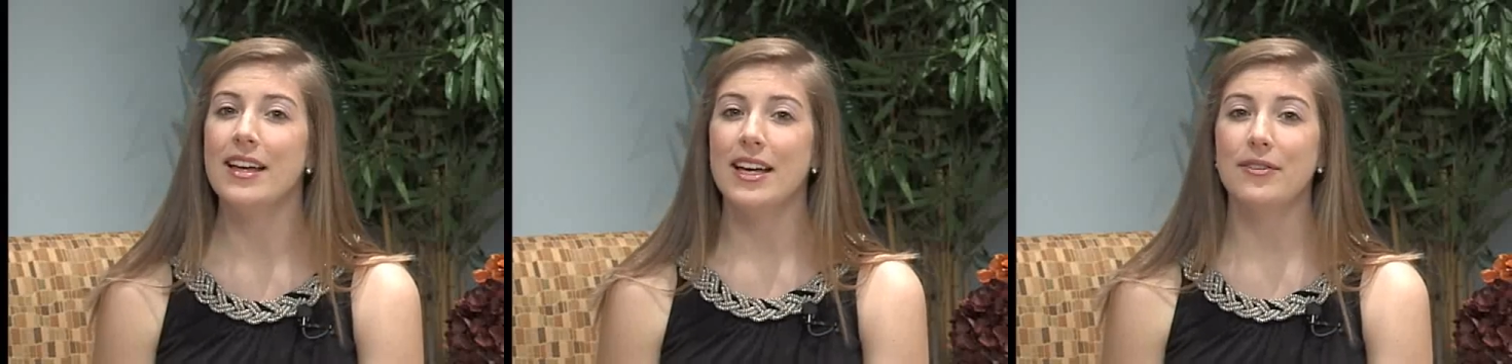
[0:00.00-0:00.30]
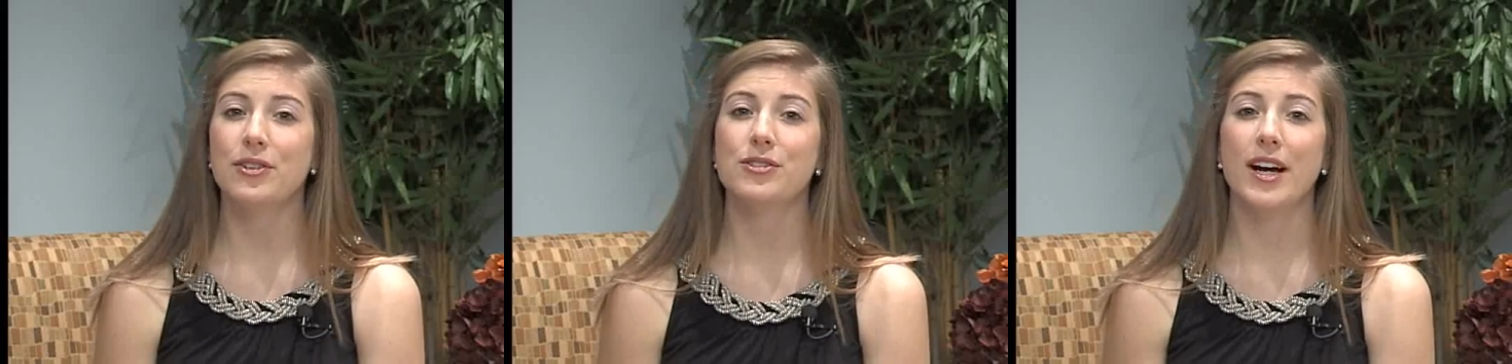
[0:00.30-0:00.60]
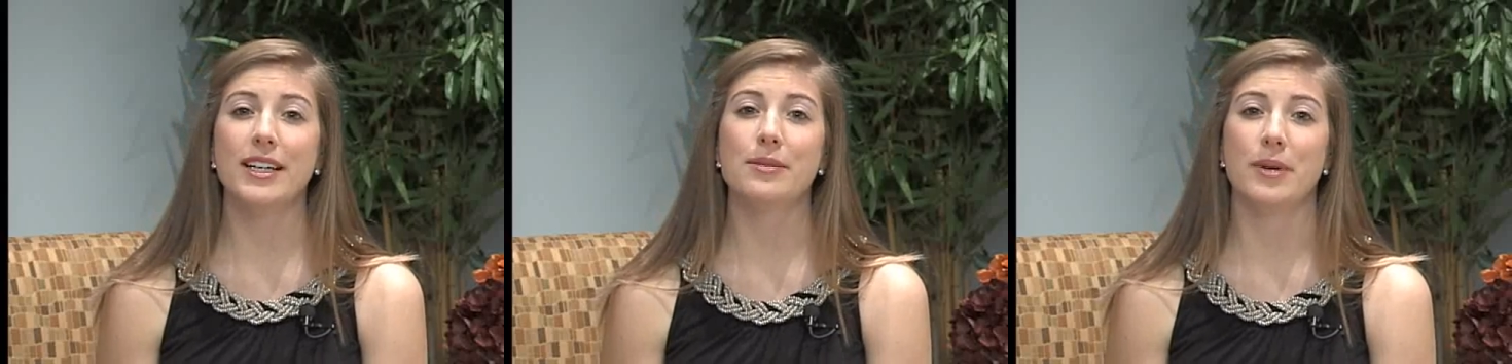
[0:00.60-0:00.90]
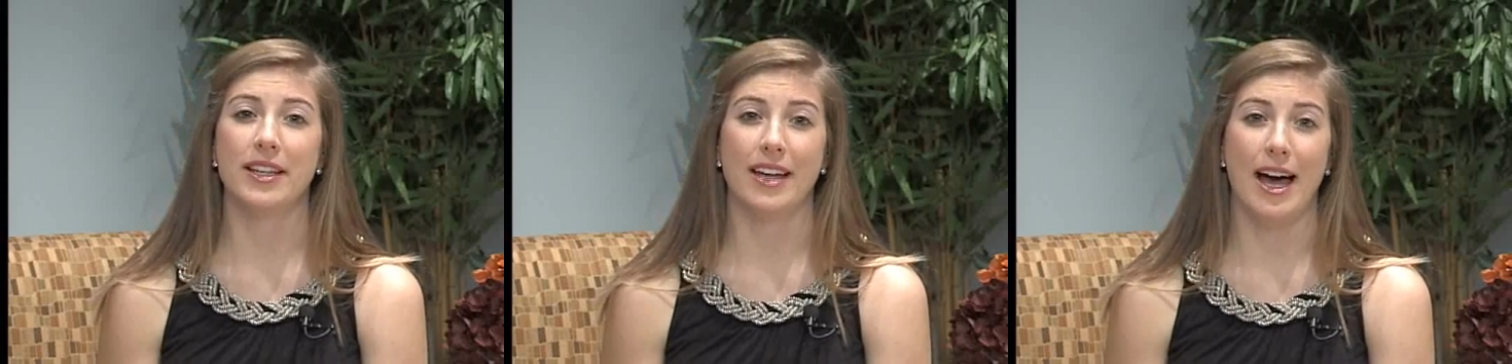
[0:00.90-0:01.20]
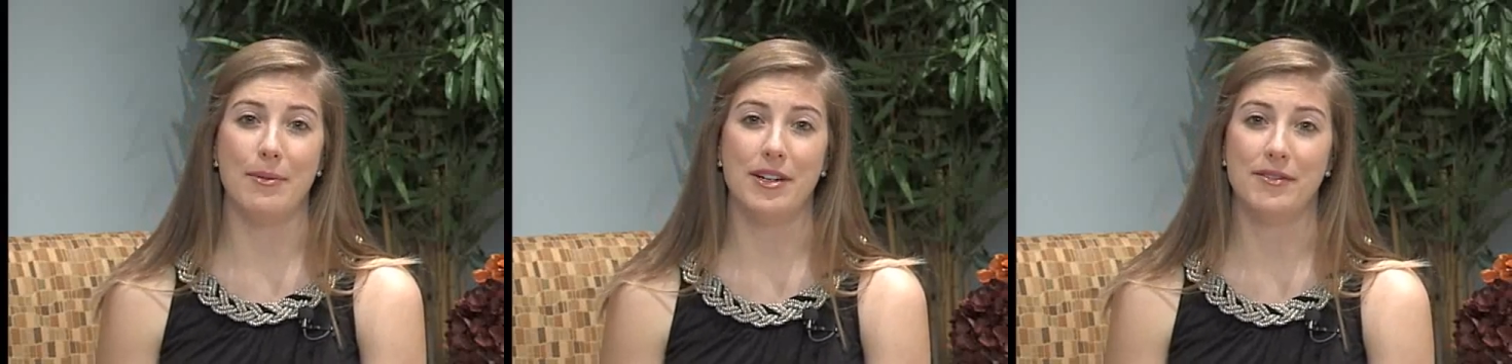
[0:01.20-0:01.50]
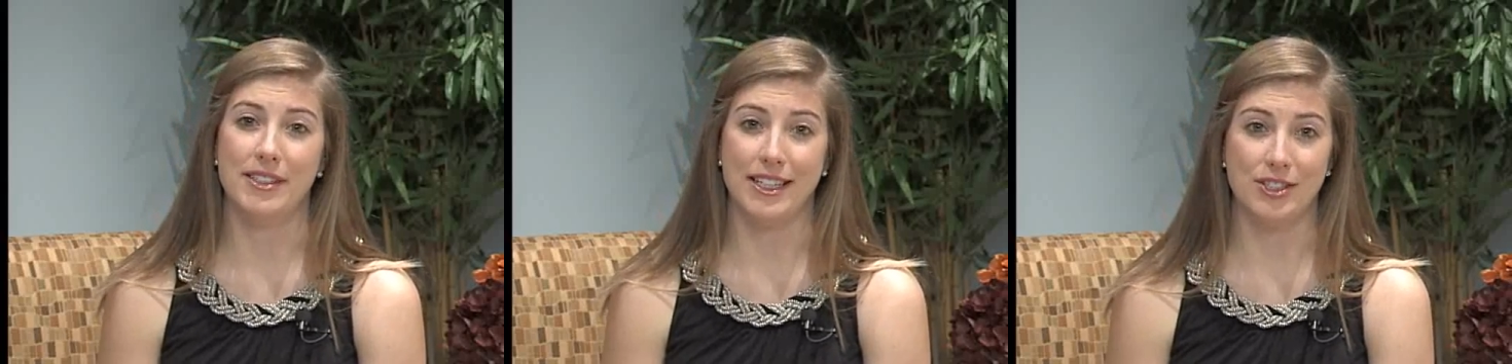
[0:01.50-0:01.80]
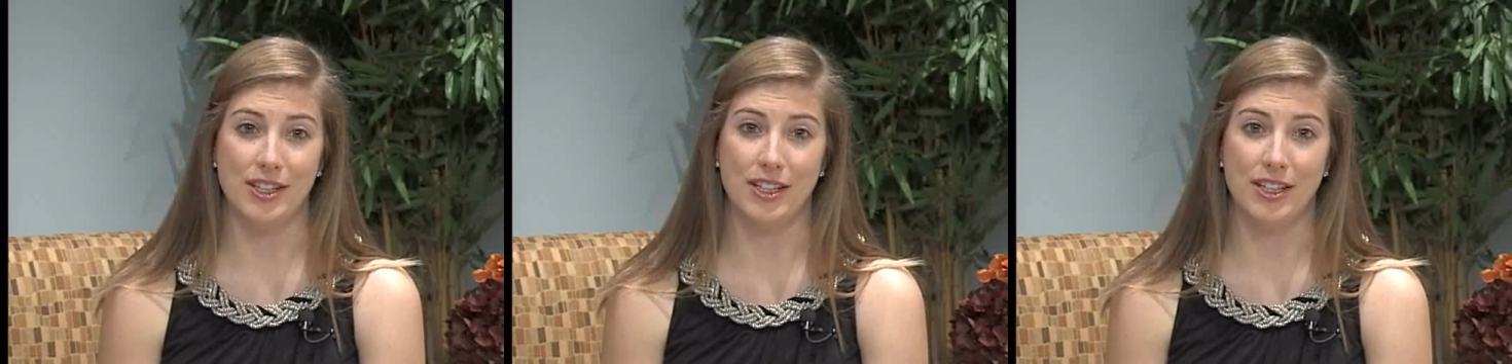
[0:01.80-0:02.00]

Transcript: If you're trying to break the habit of addiction